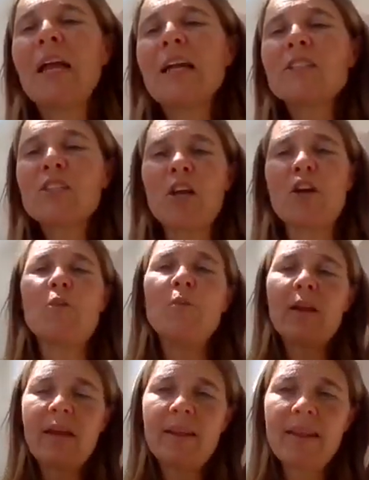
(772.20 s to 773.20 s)
So
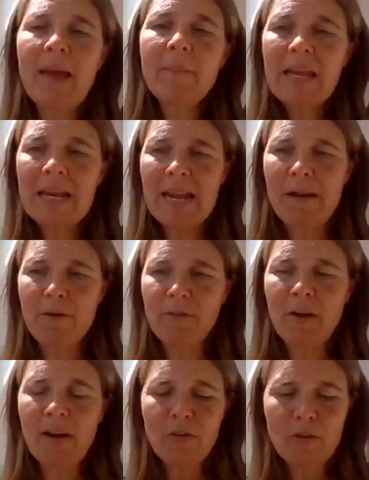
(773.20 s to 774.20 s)
let me
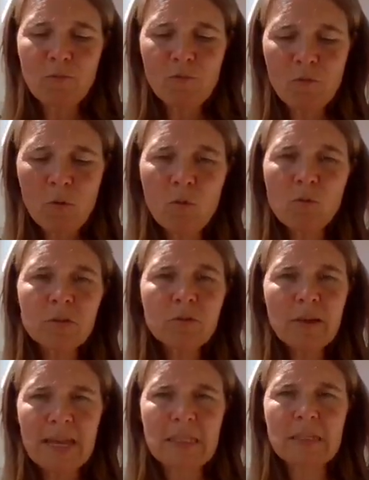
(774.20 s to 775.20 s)
clarify the rules
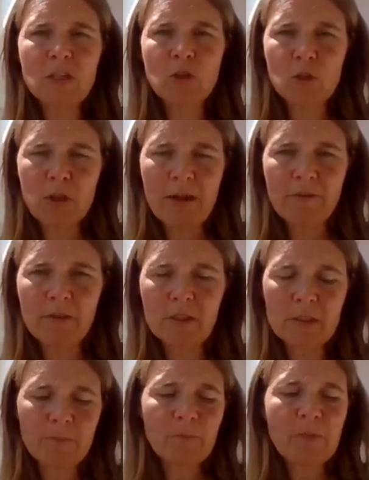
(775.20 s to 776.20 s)
related to
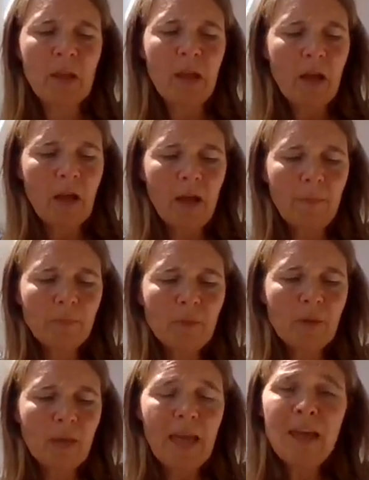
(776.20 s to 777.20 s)
travellers.
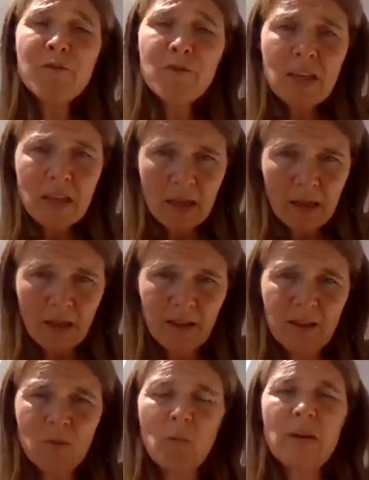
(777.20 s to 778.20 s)
Every
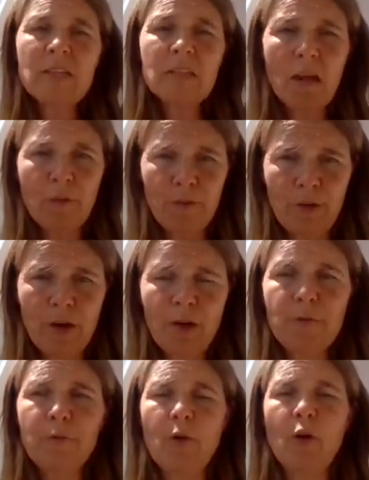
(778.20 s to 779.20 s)
year we
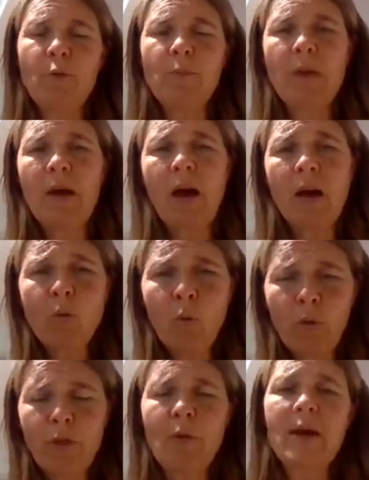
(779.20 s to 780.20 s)
suffer from
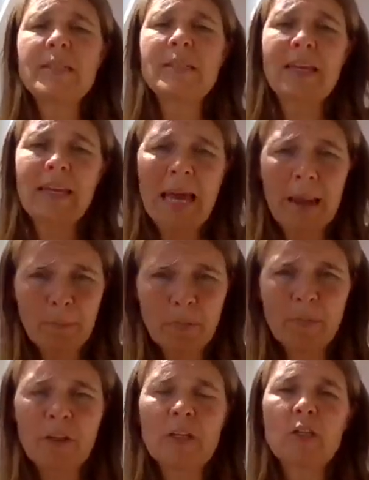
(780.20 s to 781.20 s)
unauthorised
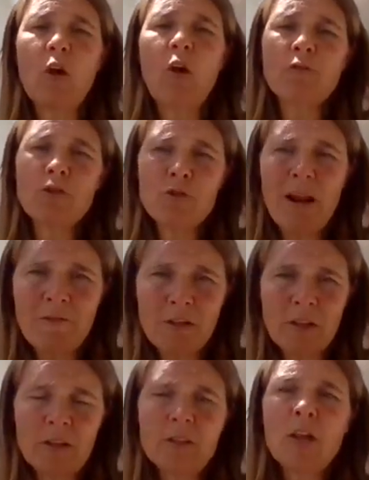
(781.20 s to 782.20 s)
encampments of
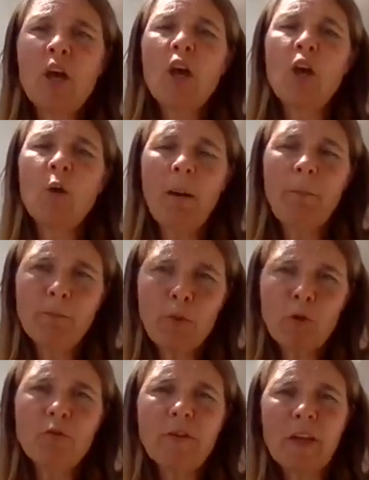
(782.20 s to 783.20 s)
travellers who are
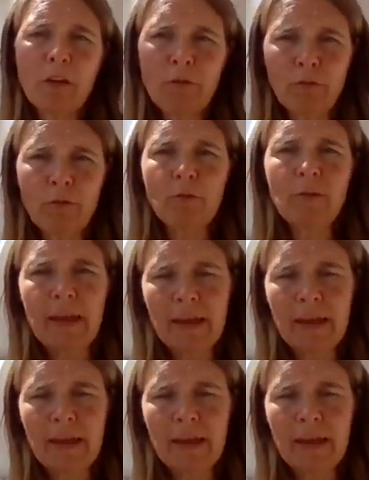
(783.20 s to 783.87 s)
moving through the